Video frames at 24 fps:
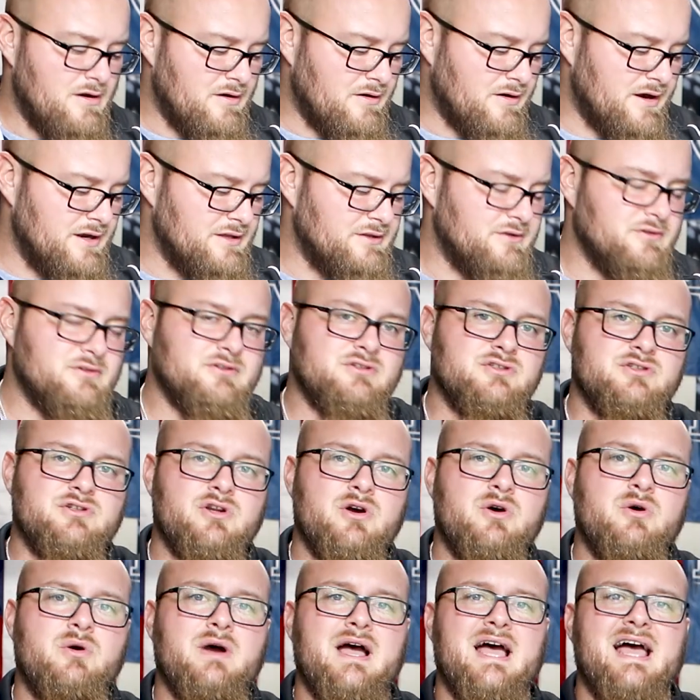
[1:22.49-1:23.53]
All right, there's
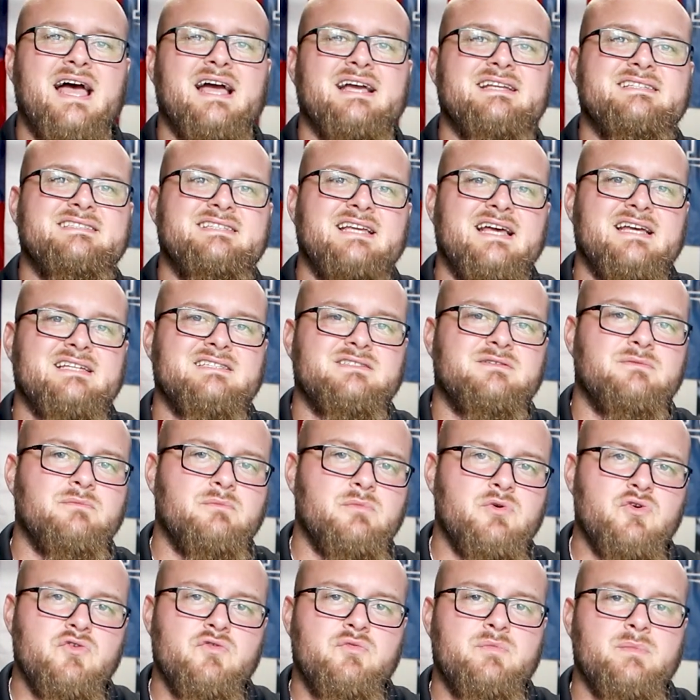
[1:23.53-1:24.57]
no excess
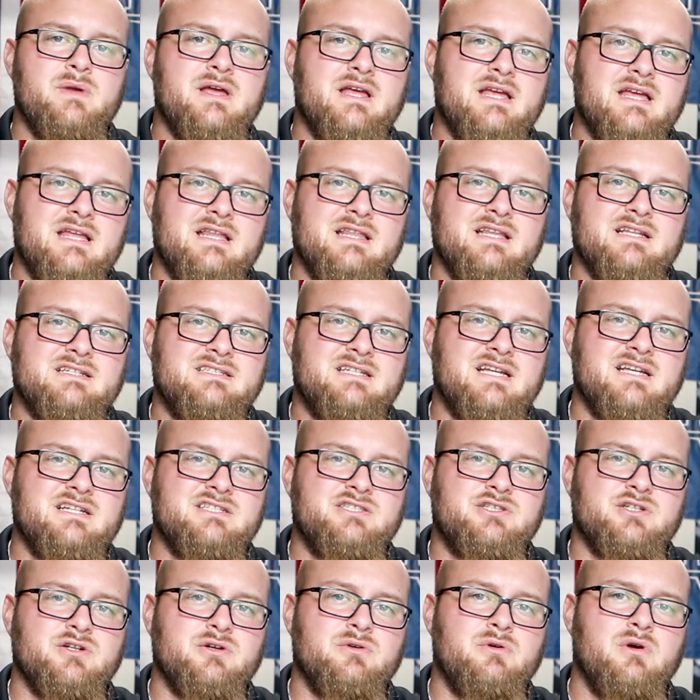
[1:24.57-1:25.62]
movement in the
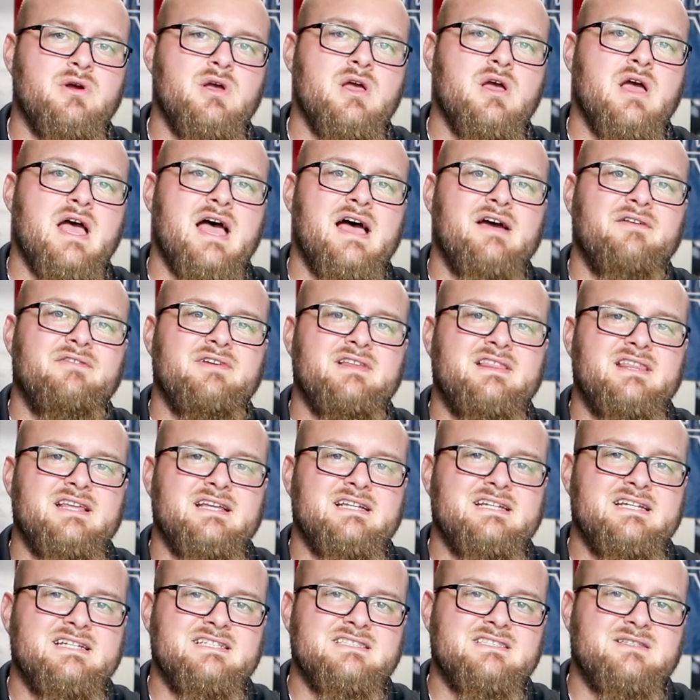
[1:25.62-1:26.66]
tissue
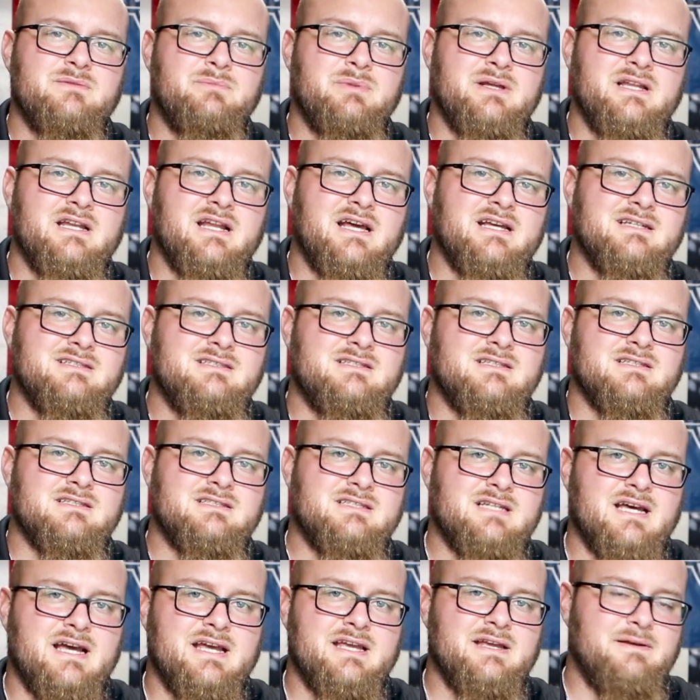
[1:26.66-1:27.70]
Everything needs to be nice
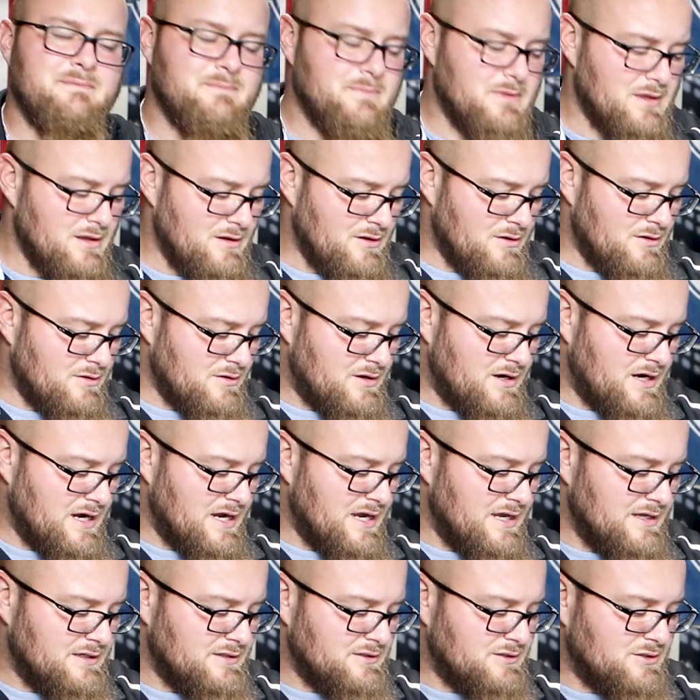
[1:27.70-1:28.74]
and tight,
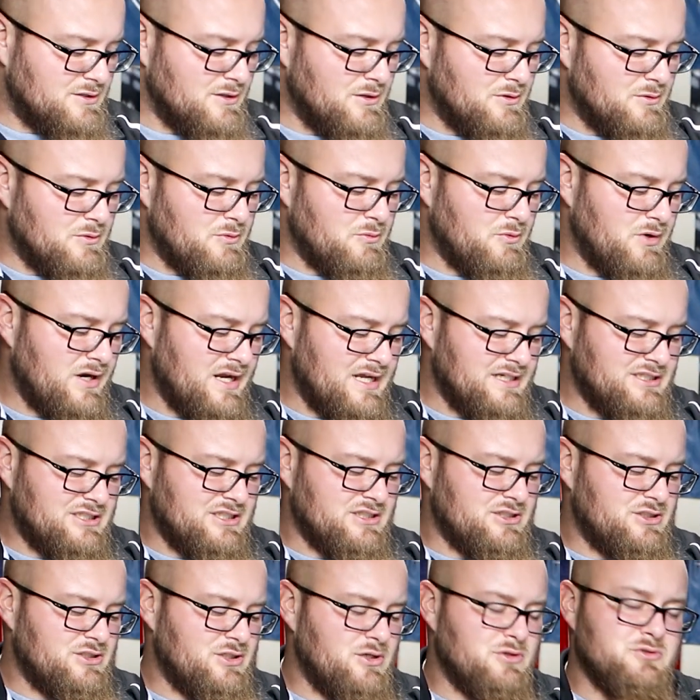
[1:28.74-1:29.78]
okay? So what I
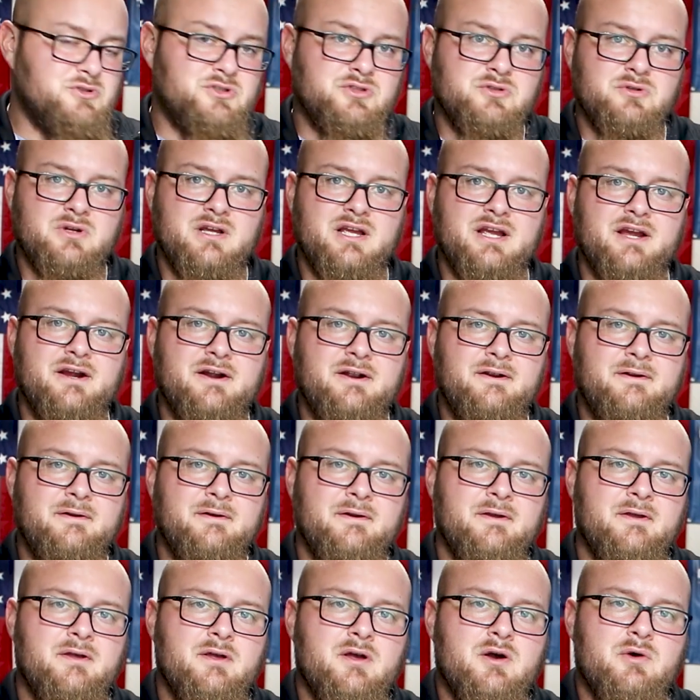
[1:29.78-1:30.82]
just showed you here,
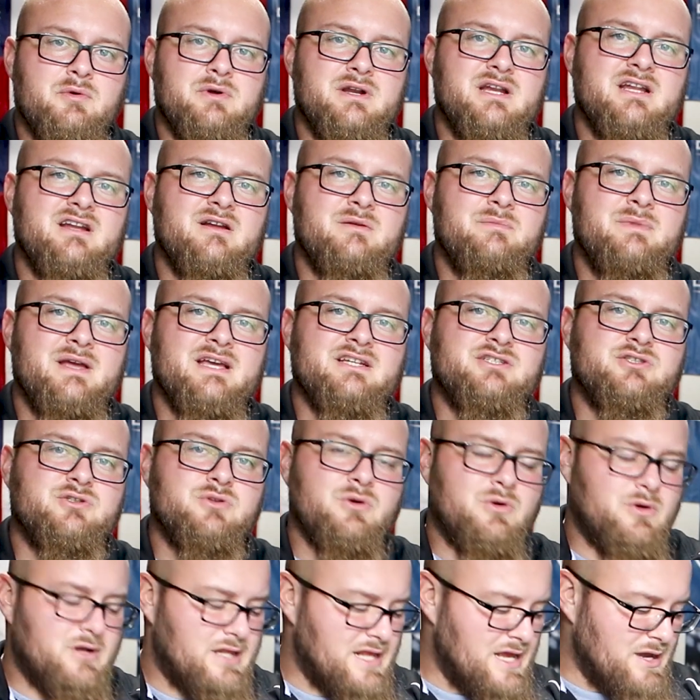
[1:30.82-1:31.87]
we need to make
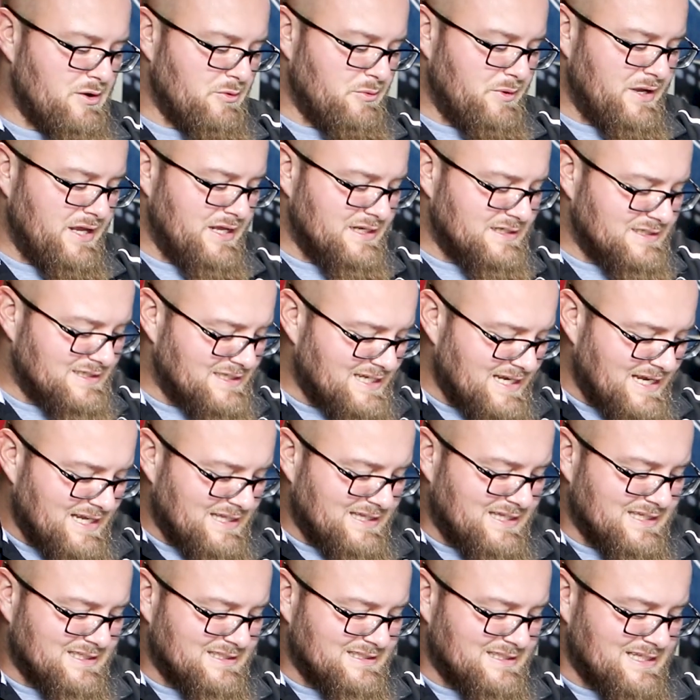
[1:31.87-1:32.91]
sure that we
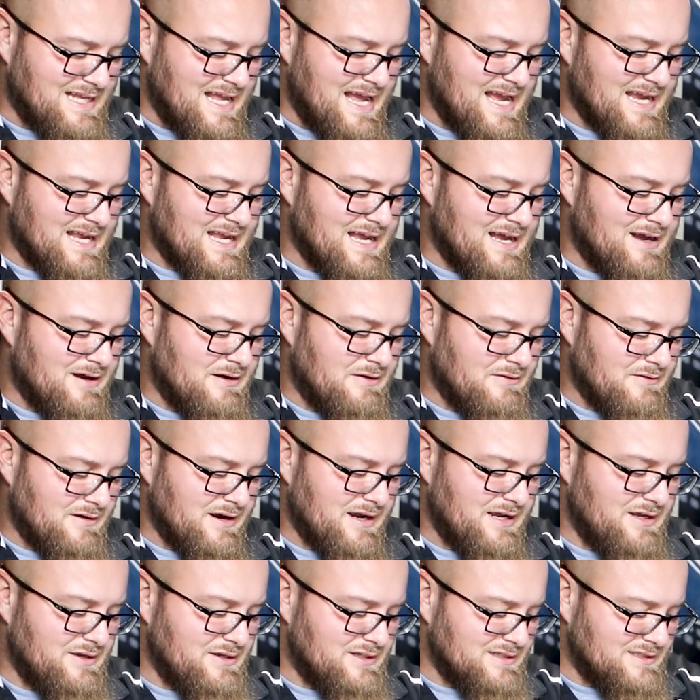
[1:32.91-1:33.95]
take the slack out,
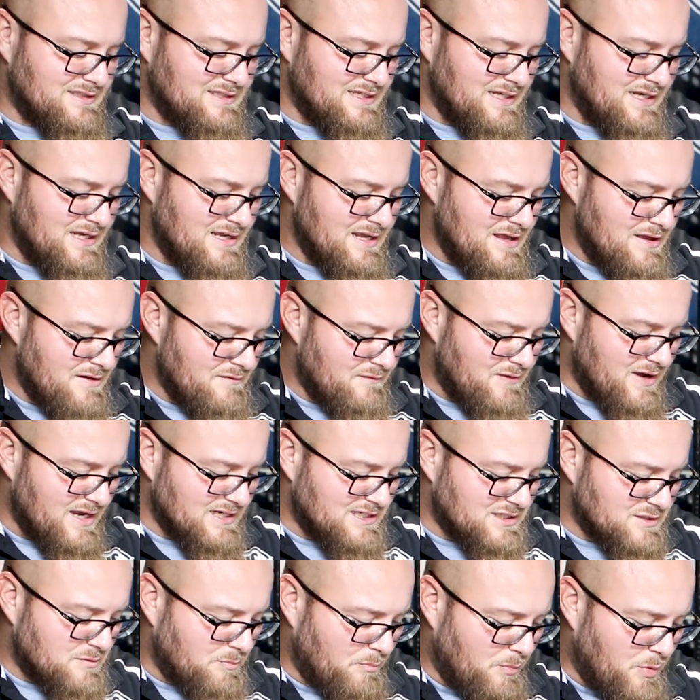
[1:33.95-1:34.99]
right? You can see if
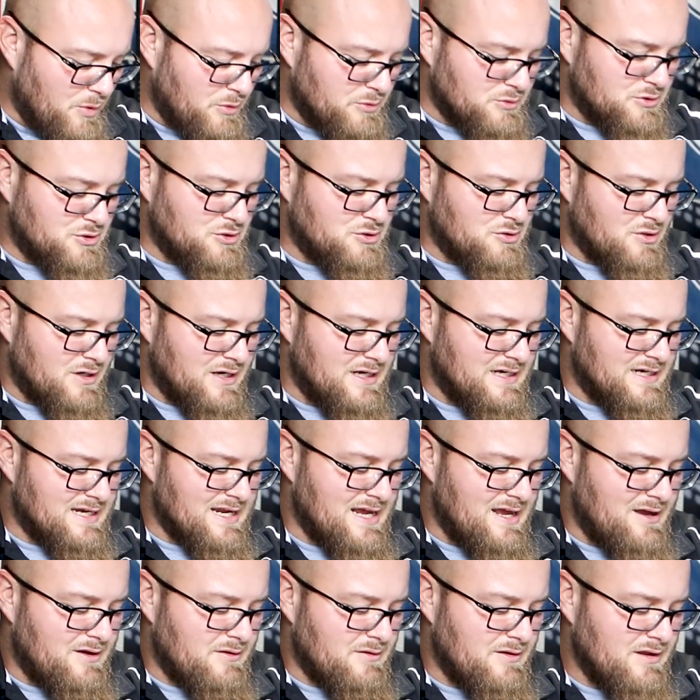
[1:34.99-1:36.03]
I just pull straight
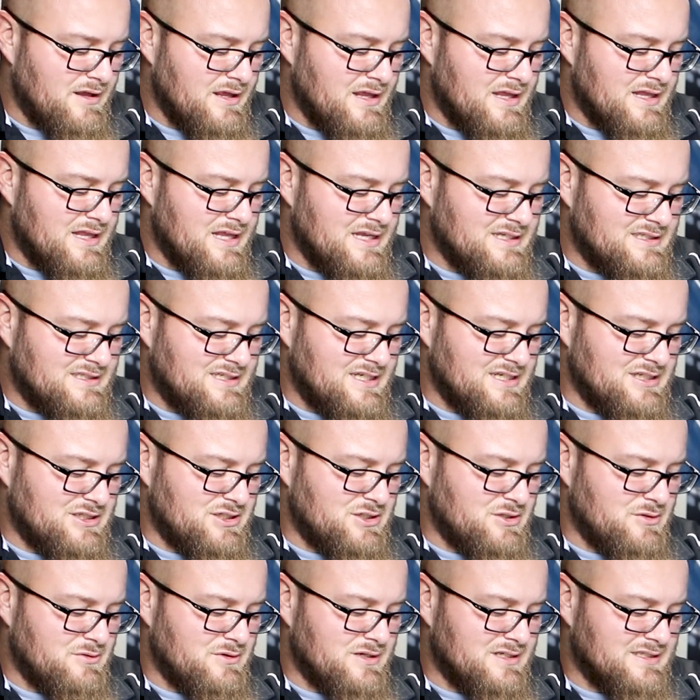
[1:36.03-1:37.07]
down, this
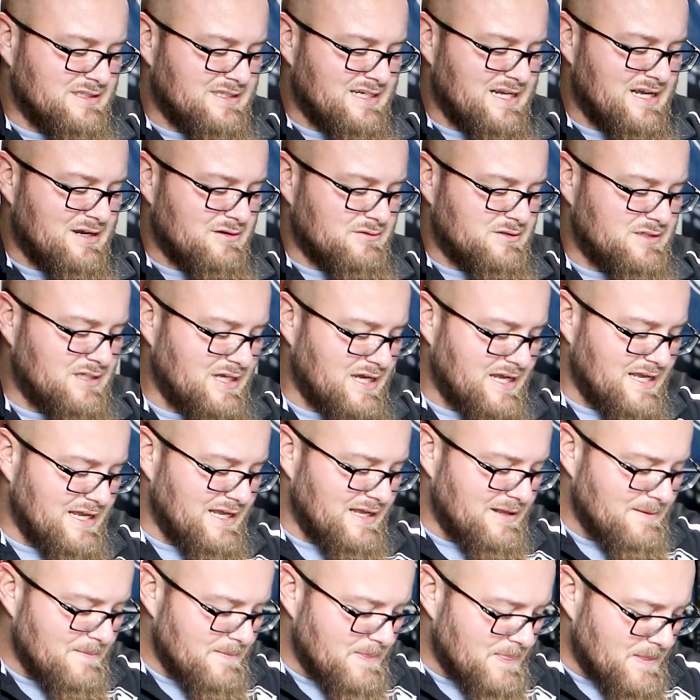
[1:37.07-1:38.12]
tissue is now
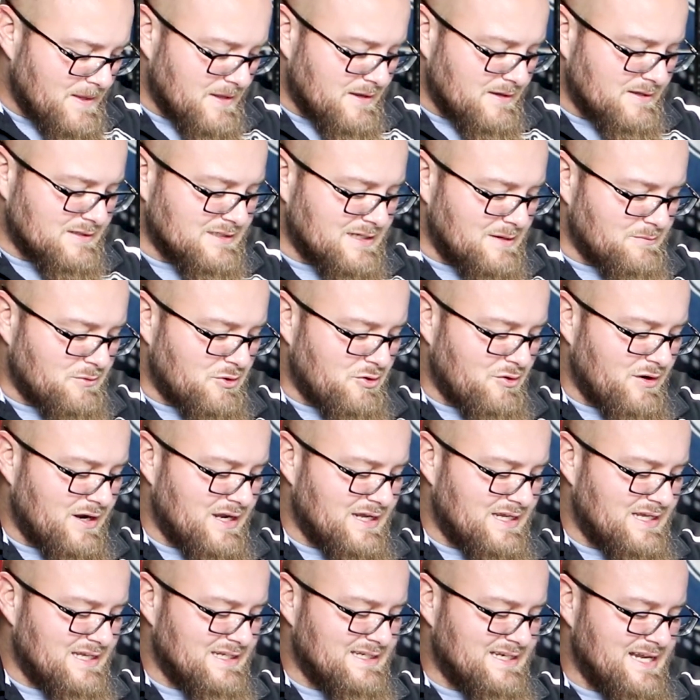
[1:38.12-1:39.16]
tight because I'm
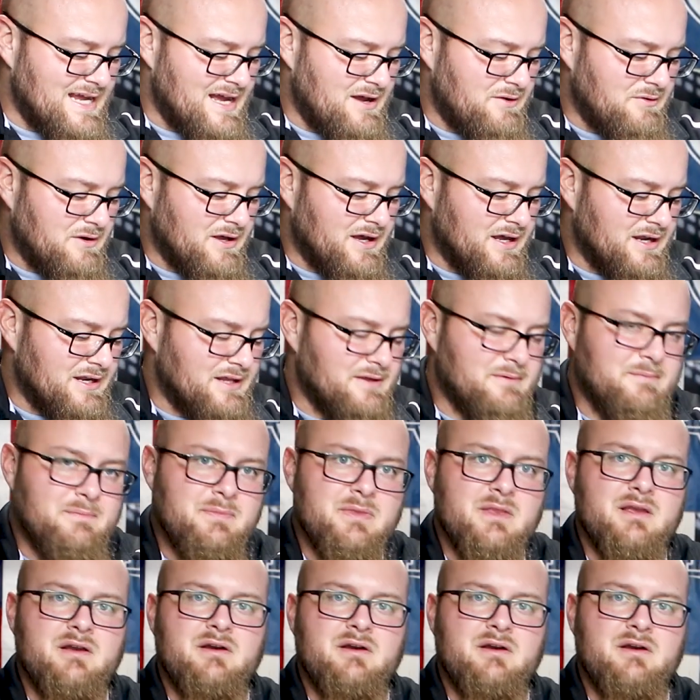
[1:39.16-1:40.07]
cranking down on it.